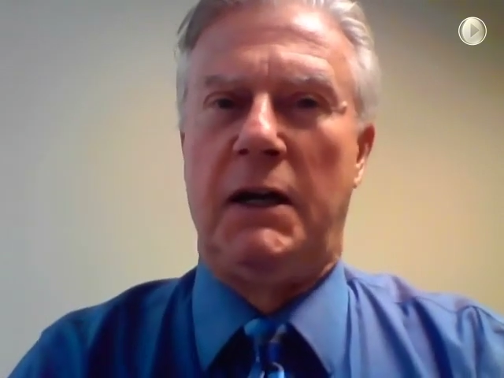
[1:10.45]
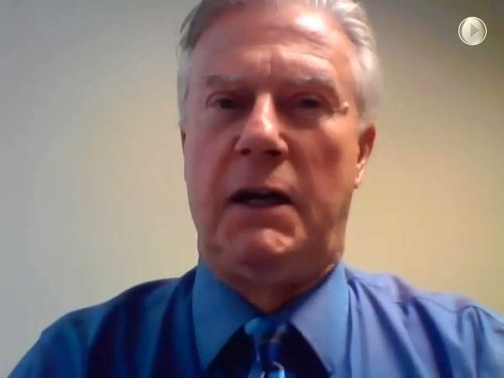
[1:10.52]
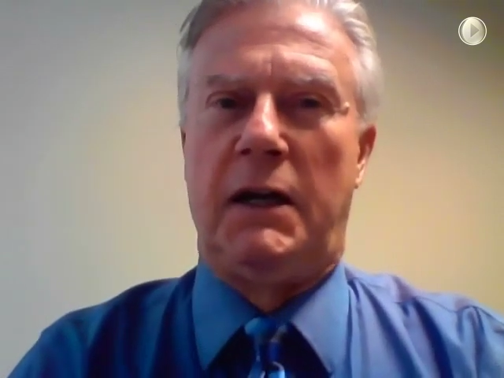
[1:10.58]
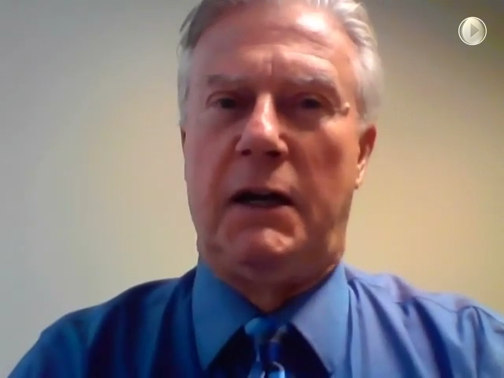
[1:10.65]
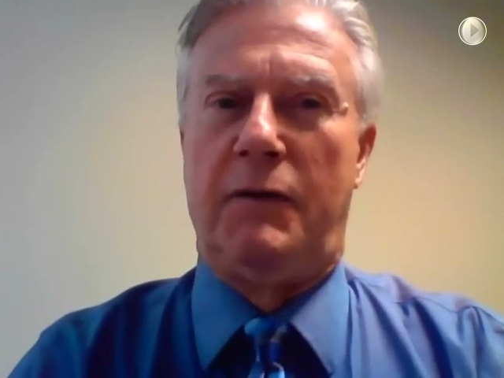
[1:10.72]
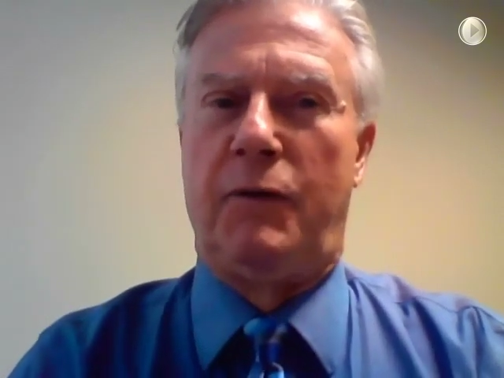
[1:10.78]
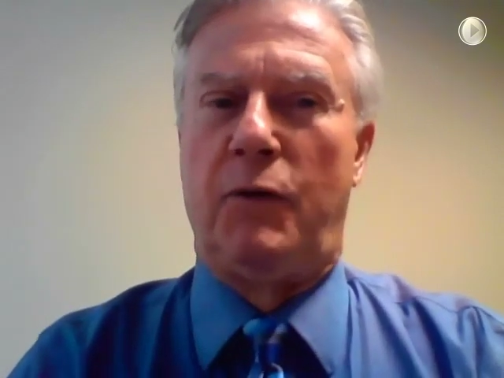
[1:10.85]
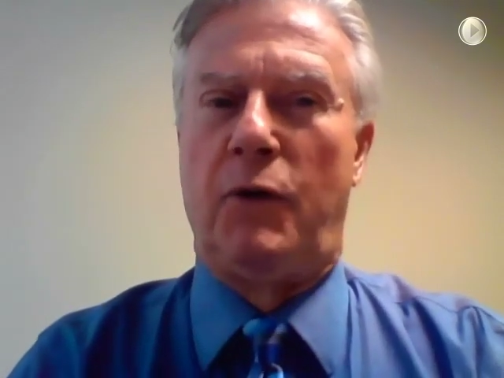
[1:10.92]

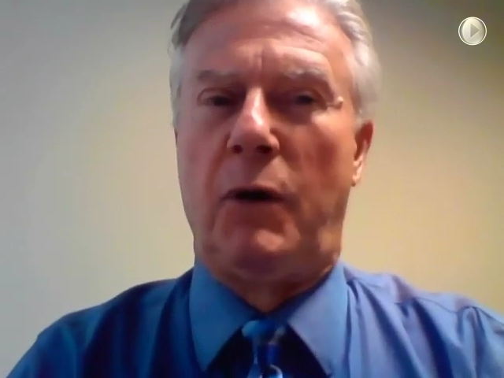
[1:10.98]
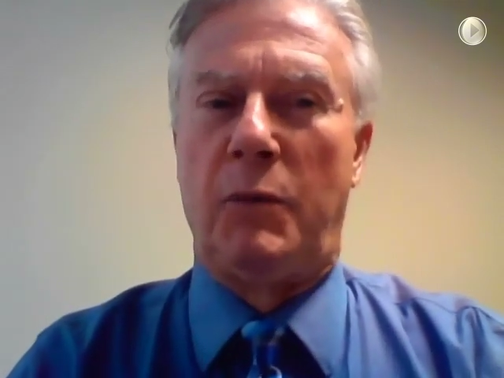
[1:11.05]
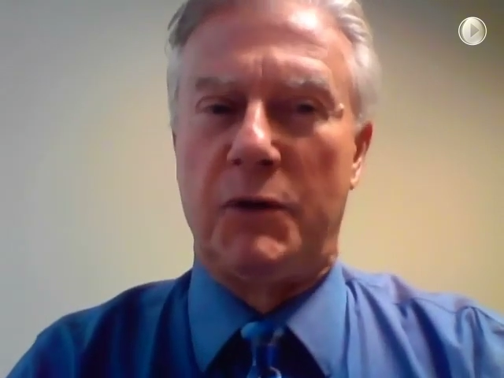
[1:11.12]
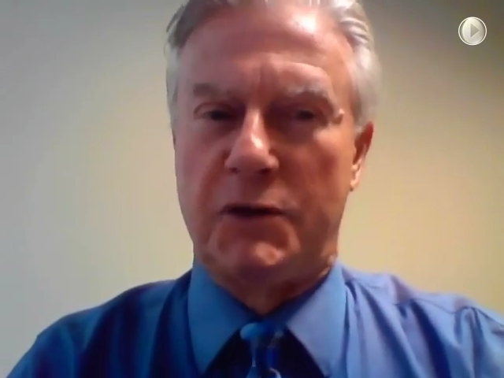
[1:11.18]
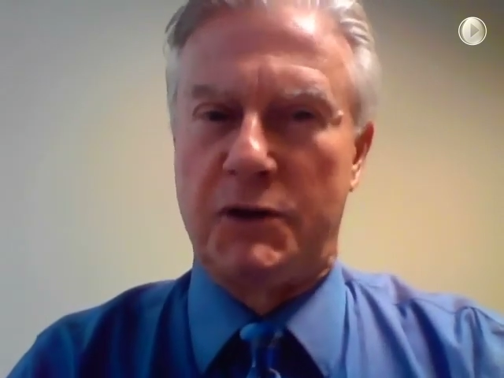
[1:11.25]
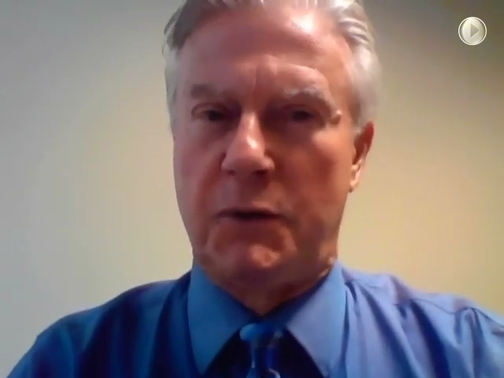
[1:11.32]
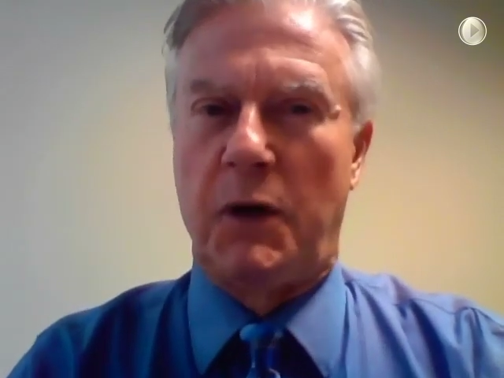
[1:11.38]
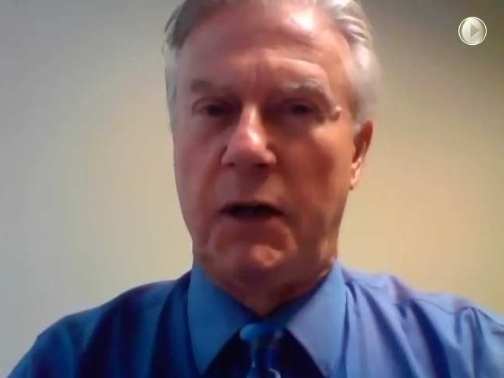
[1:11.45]
uh, for
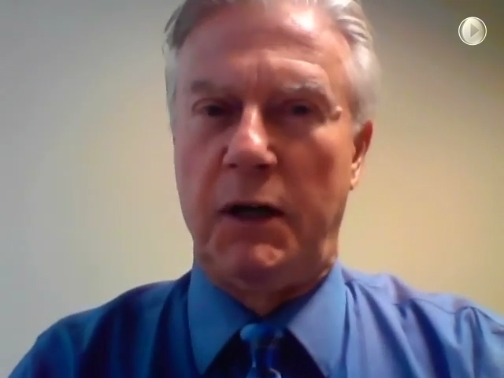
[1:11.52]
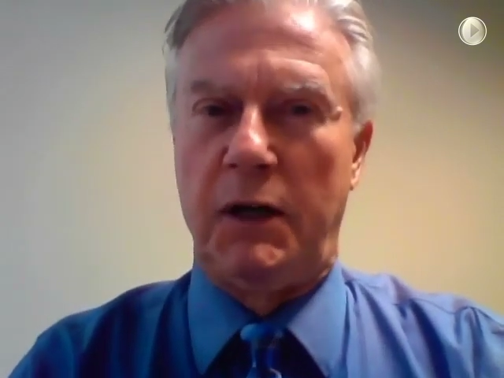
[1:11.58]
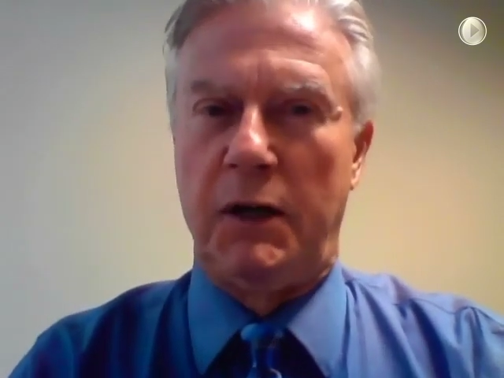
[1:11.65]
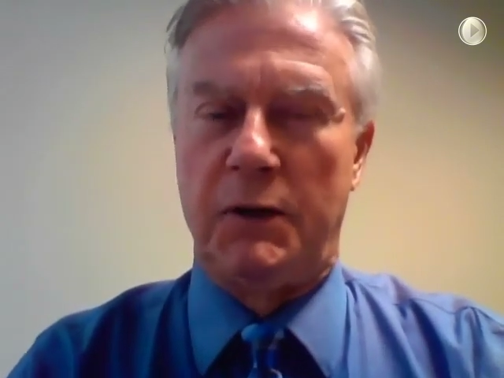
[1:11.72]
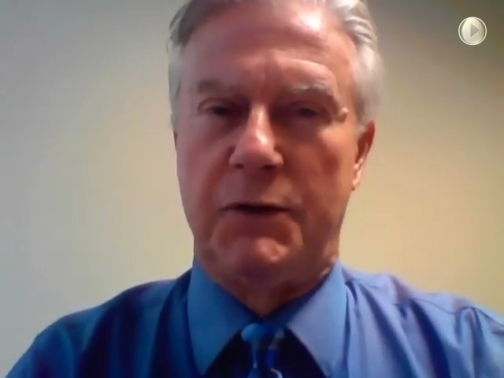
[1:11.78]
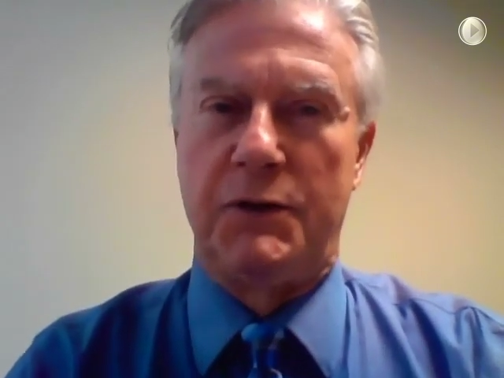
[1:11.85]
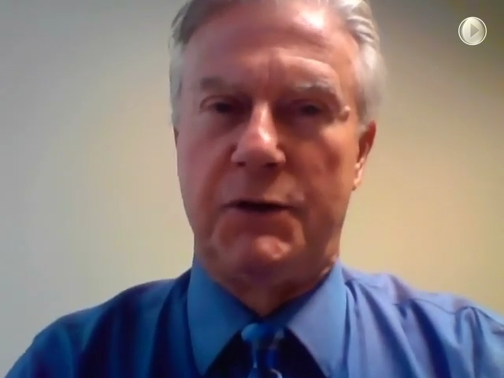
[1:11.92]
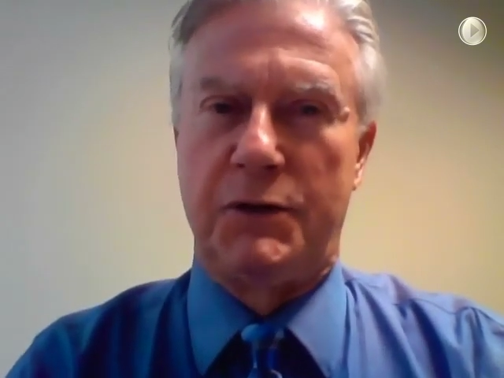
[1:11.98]
almost twenty
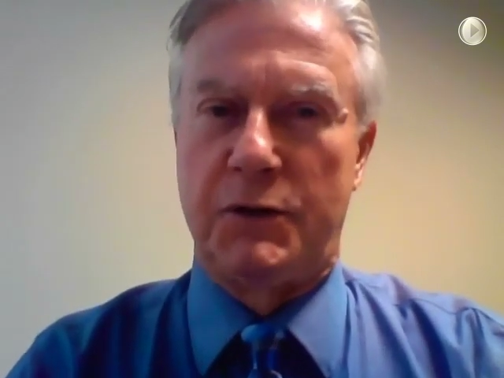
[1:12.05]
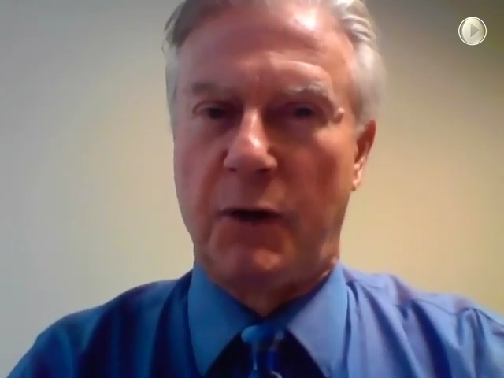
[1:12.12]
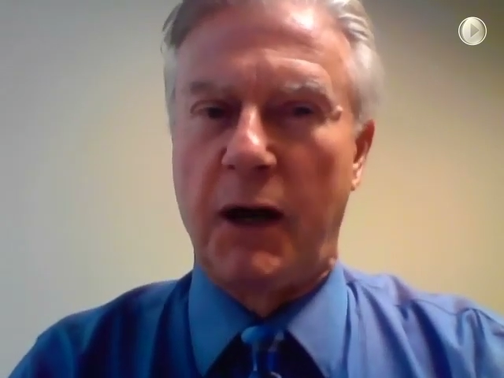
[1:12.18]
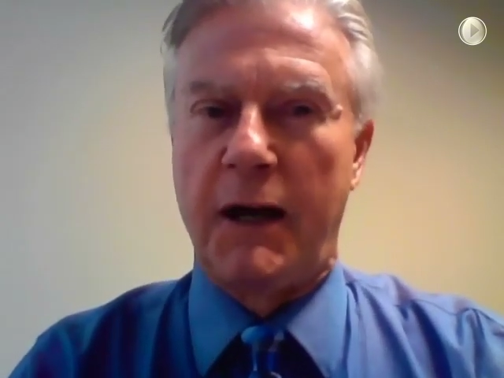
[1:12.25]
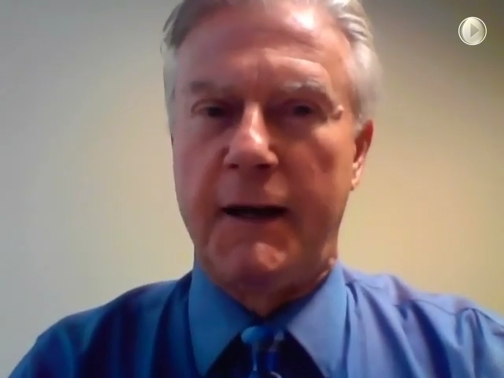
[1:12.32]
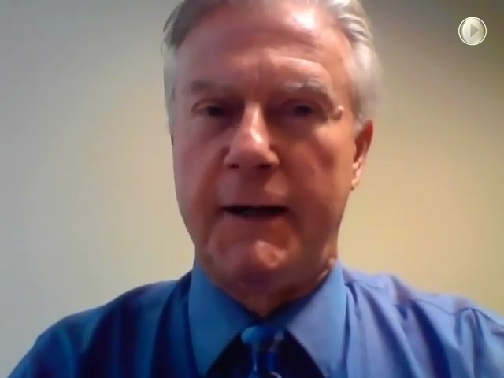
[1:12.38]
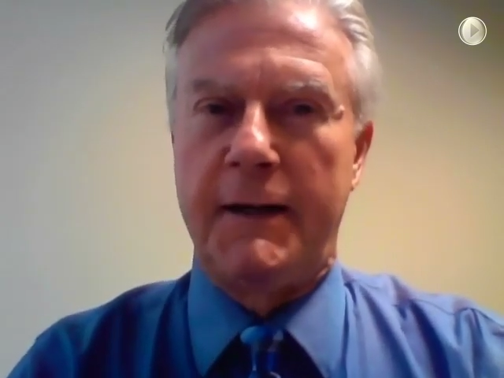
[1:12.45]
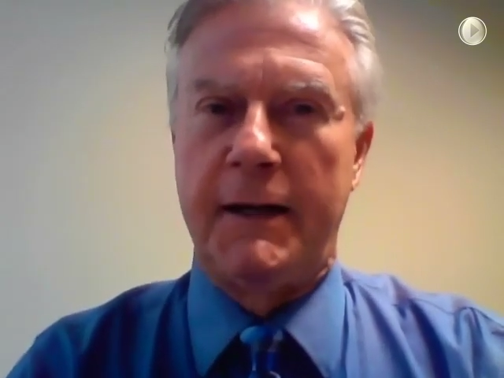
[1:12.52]
years
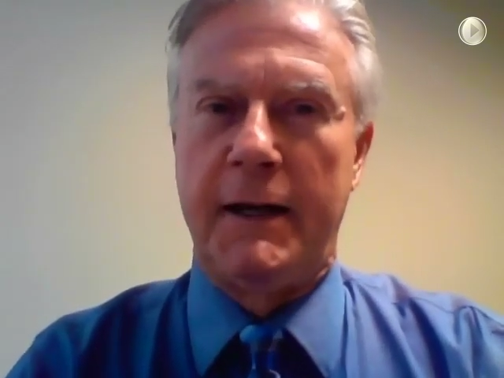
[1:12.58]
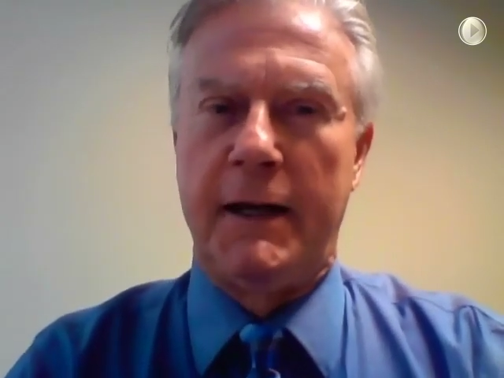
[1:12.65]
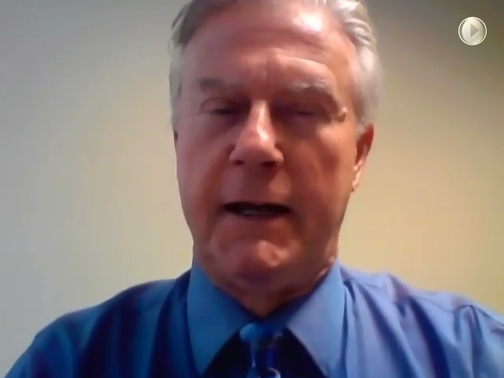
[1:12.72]
straight.